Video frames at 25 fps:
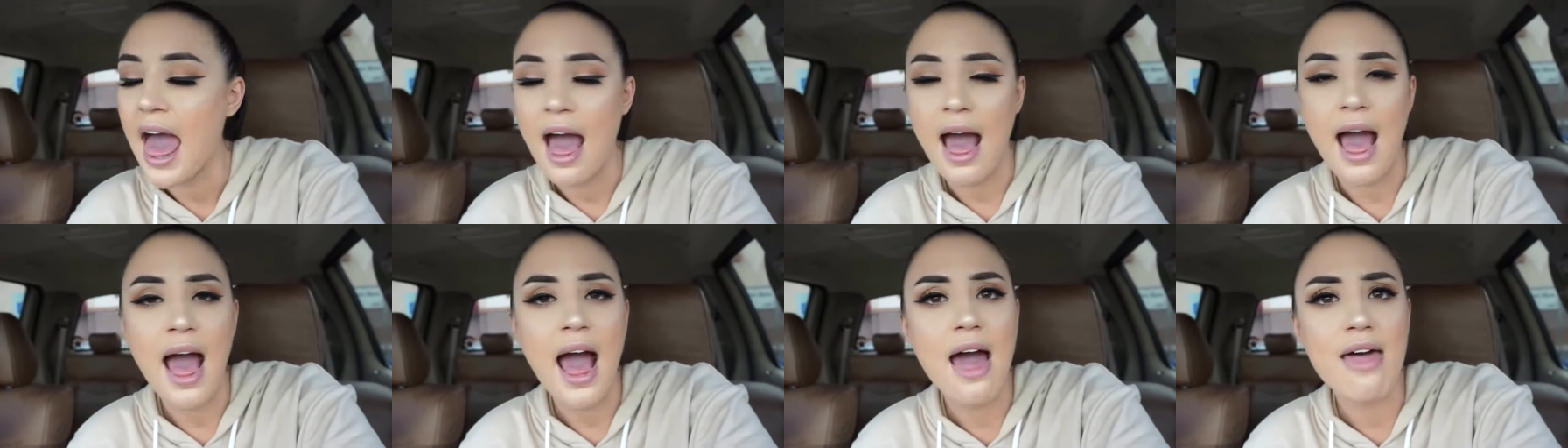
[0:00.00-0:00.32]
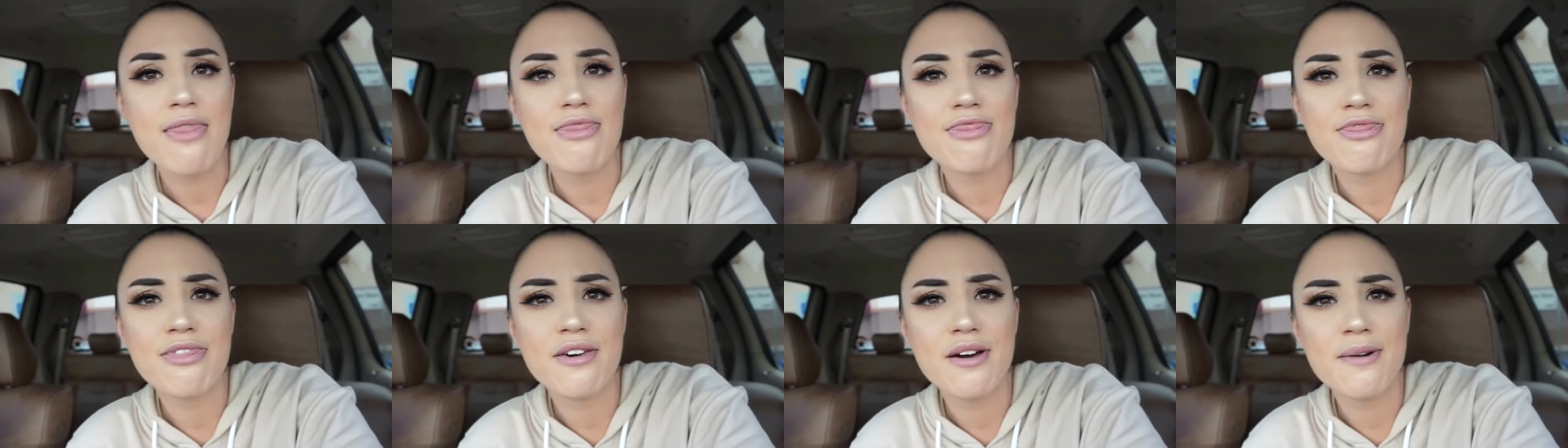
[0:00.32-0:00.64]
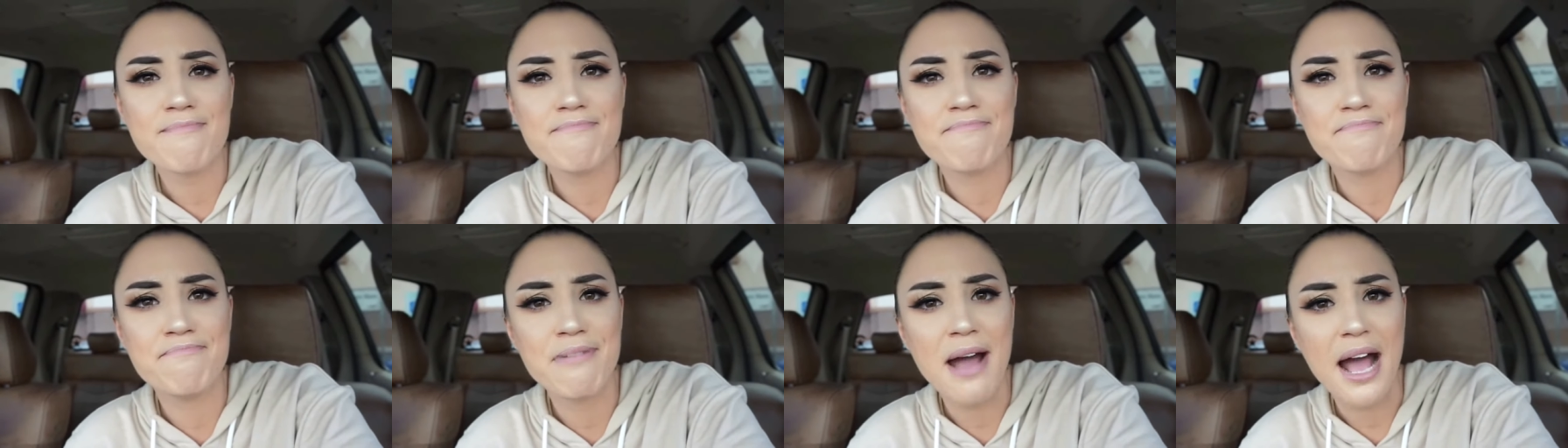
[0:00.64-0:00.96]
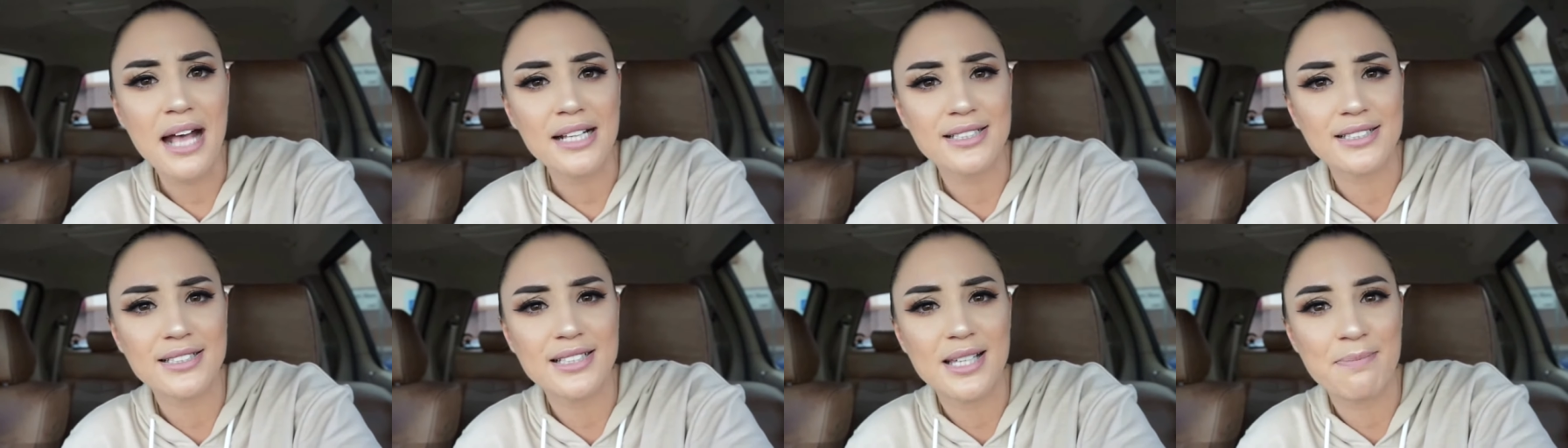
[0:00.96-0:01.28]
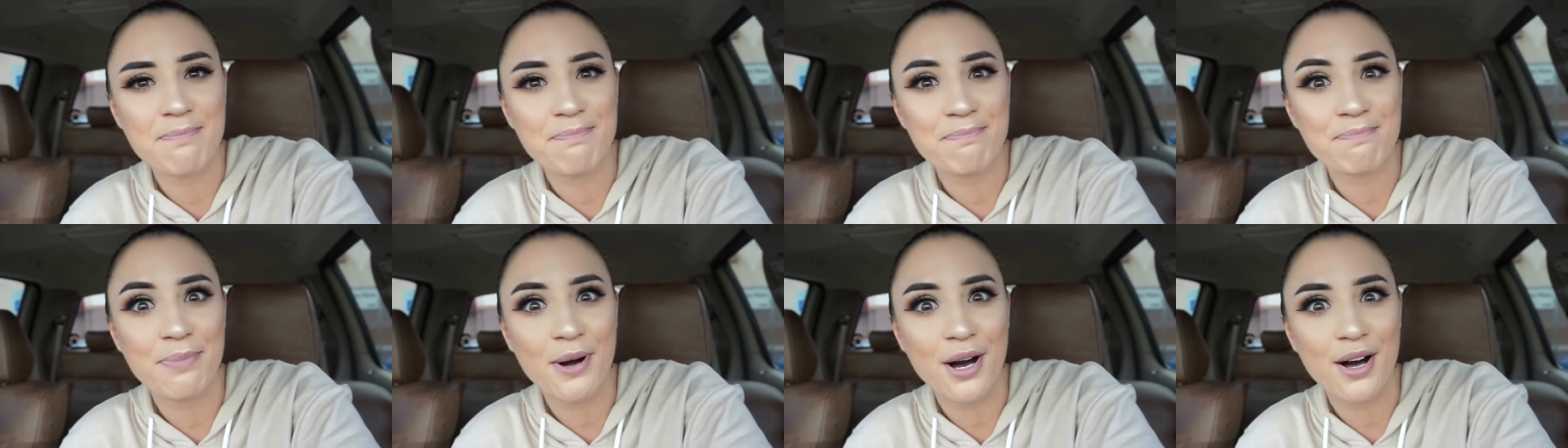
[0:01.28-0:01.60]
at the
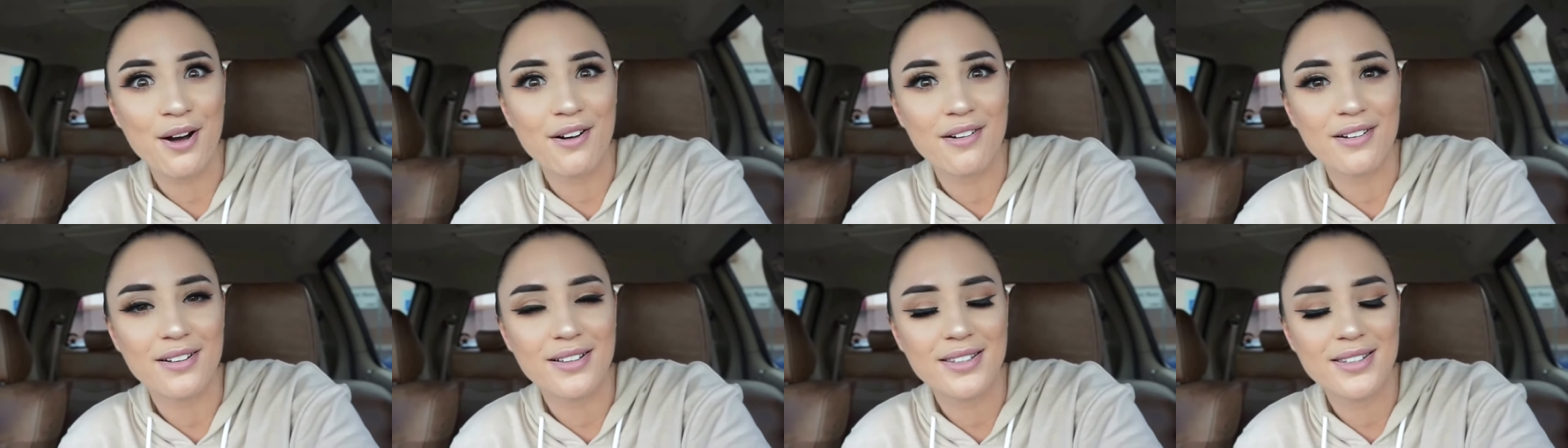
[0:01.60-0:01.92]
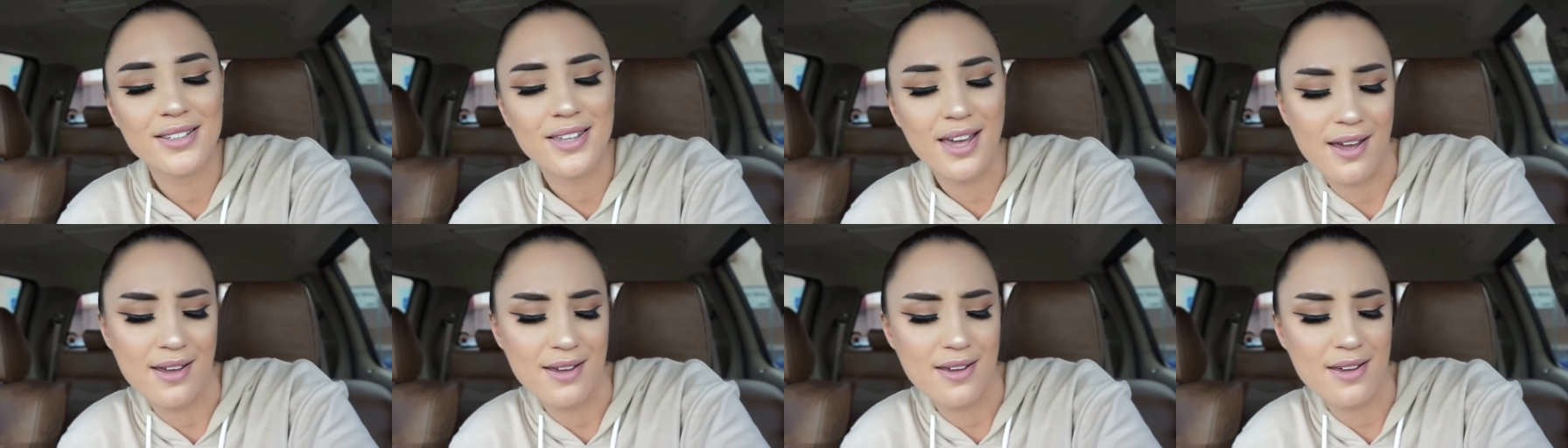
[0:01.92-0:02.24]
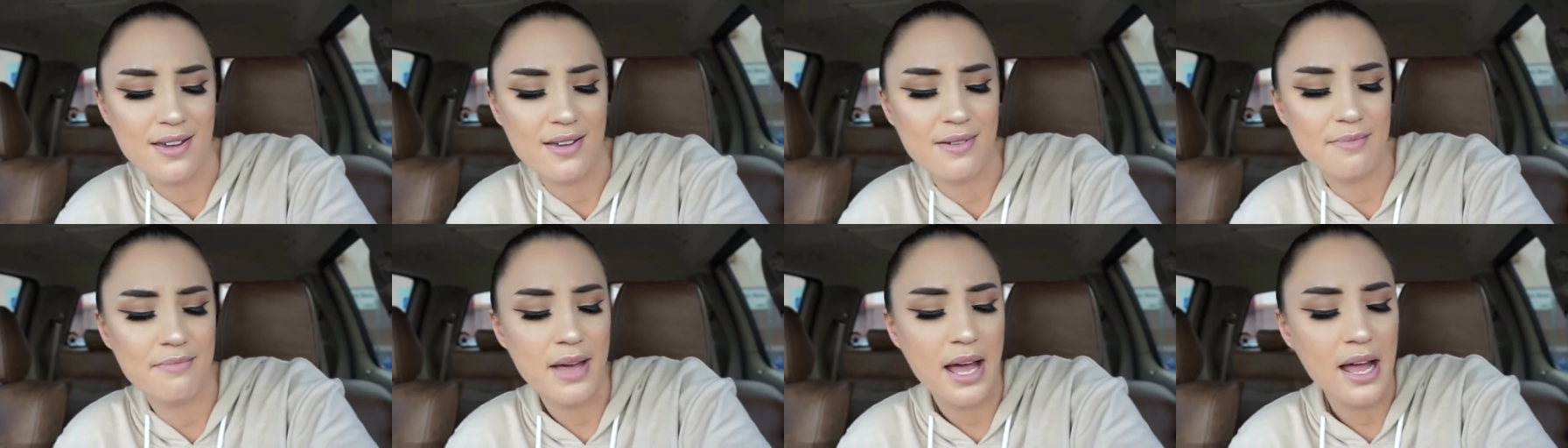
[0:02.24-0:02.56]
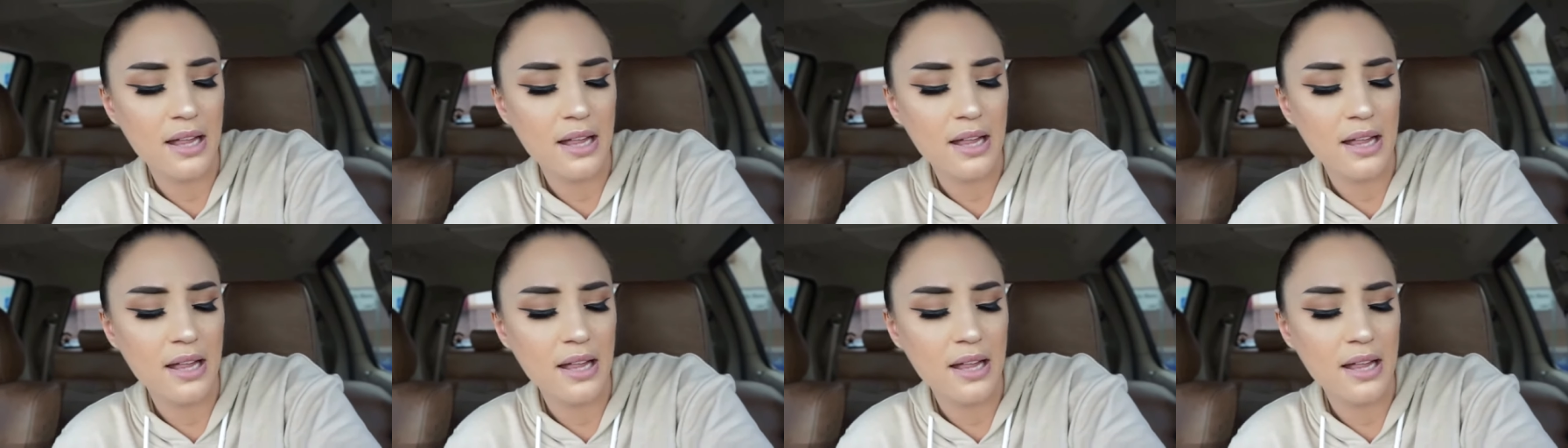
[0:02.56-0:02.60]
basketball game,